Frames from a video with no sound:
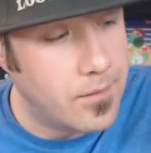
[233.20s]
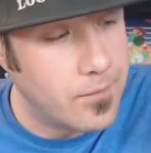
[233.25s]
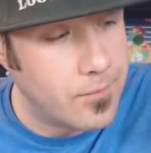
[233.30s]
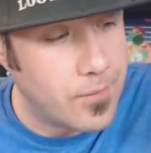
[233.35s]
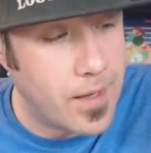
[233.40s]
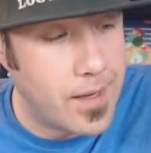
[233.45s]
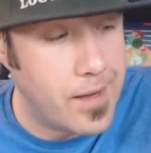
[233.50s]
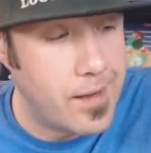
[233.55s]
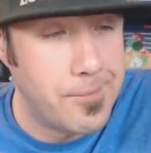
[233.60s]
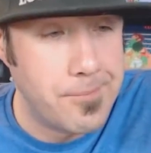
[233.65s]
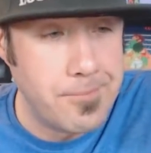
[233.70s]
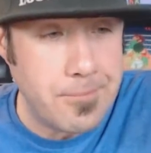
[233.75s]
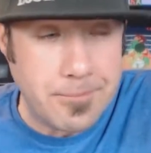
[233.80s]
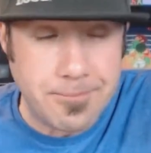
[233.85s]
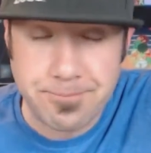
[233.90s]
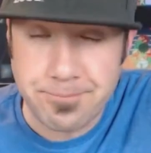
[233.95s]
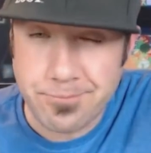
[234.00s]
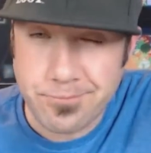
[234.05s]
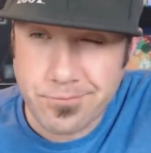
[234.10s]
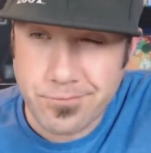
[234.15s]
um,
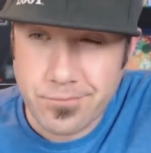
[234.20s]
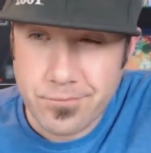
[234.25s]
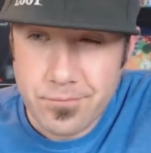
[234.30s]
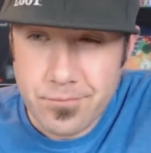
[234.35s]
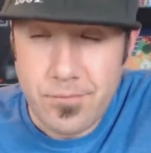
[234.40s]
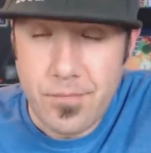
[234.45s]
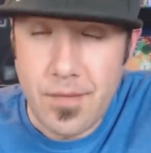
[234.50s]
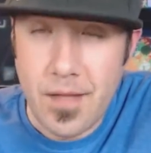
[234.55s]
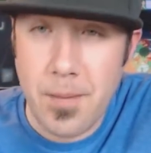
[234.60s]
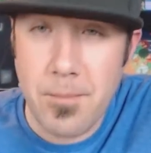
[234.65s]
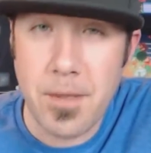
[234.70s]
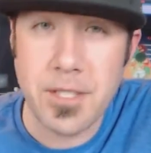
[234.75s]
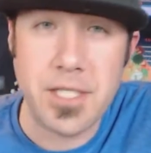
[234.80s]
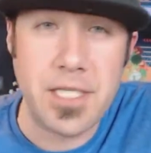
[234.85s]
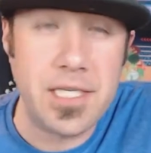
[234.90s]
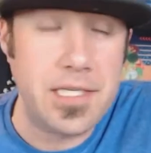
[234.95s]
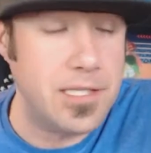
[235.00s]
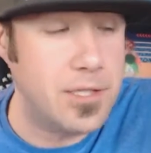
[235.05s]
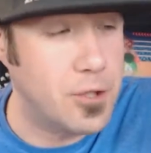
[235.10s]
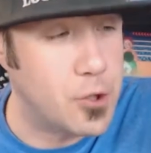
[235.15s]
much
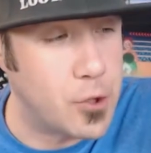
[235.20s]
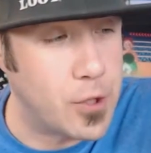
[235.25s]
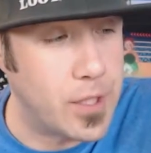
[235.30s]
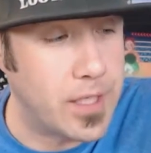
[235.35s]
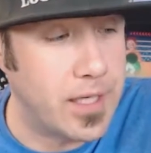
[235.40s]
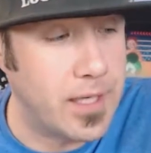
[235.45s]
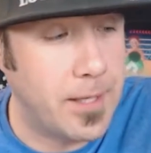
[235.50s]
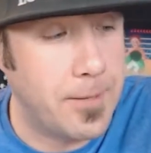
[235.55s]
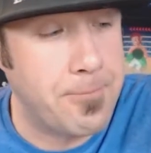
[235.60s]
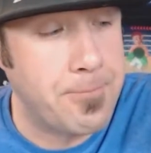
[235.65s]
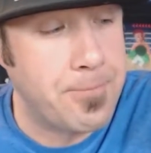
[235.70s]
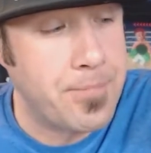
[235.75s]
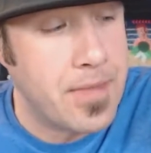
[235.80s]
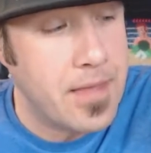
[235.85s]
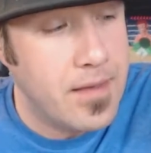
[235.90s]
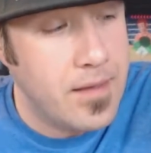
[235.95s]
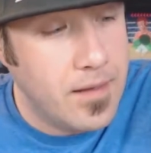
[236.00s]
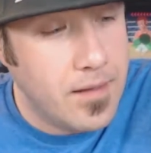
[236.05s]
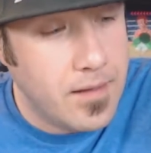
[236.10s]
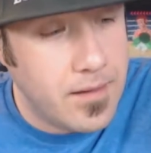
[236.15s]
easier drinking.
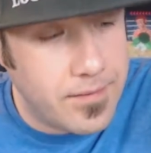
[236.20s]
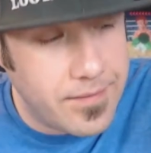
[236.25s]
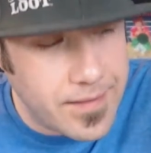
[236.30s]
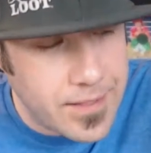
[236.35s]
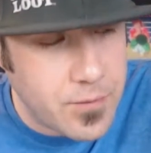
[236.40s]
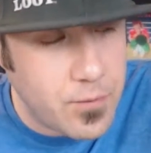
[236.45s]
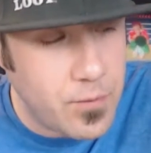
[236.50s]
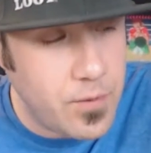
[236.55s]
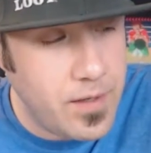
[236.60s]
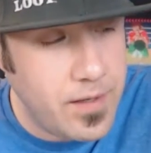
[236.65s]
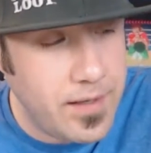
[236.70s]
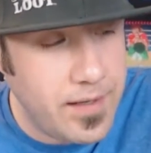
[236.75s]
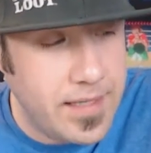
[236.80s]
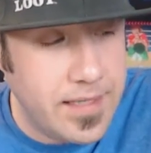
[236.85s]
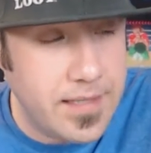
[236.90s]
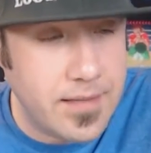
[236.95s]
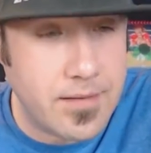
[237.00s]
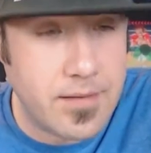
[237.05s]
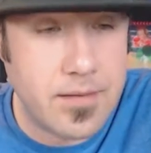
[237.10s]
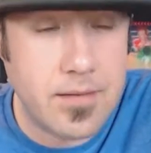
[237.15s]
This one,
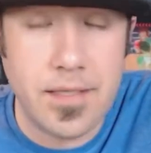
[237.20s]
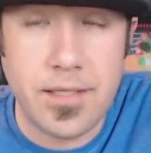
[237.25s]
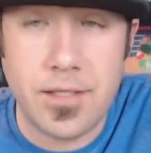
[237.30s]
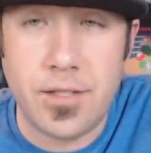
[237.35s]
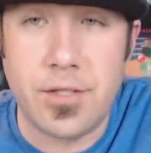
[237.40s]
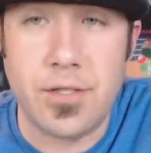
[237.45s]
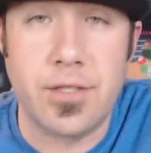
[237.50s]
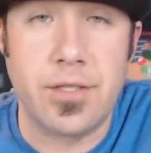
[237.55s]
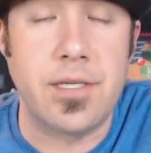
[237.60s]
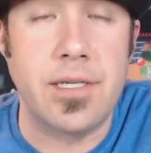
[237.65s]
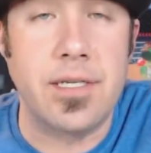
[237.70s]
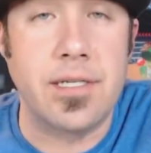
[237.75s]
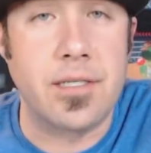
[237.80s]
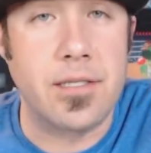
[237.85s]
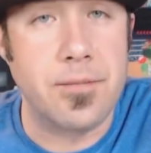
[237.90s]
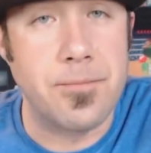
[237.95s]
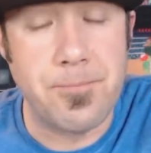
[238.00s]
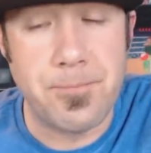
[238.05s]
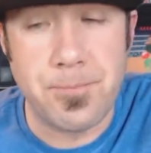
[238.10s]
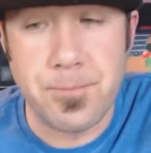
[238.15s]
it's it's just
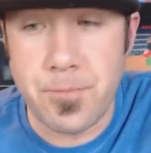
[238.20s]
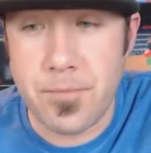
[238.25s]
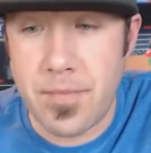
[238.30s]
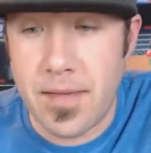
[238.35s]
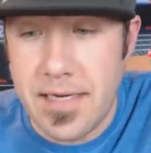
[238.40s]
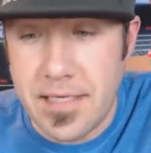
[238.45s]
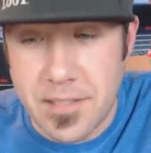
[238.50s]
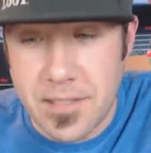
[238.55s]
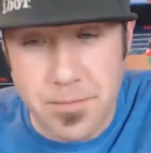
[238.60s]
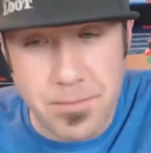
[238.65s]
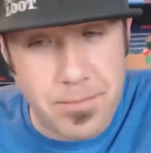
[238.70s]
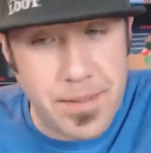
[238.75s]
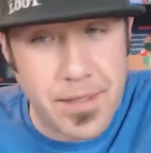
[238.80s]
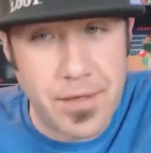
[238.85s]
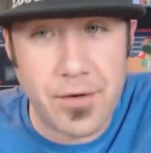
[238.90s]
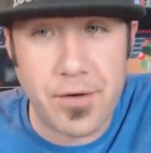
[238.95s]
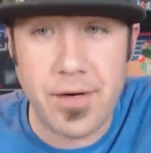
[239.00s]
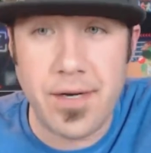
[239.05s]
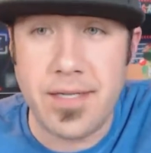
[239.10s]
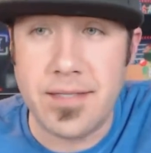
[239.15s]
it's it's
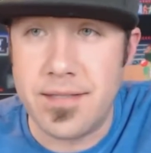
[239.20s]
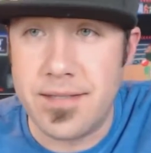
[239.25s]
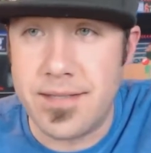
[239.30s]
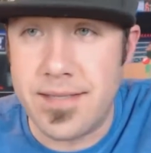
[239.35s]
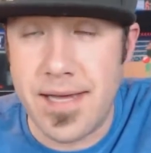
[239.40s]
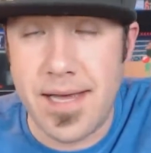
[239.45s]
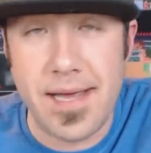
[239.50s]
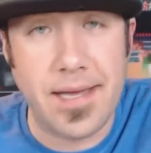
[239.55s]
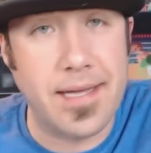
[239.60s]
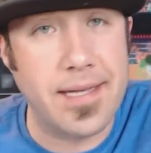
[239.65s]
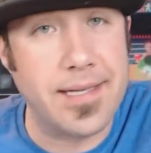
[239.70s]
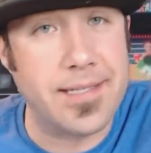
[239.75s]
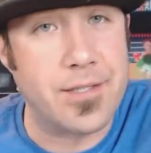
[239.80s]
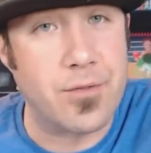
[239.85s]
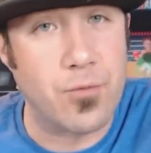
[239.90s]
bitter, it's dank, it's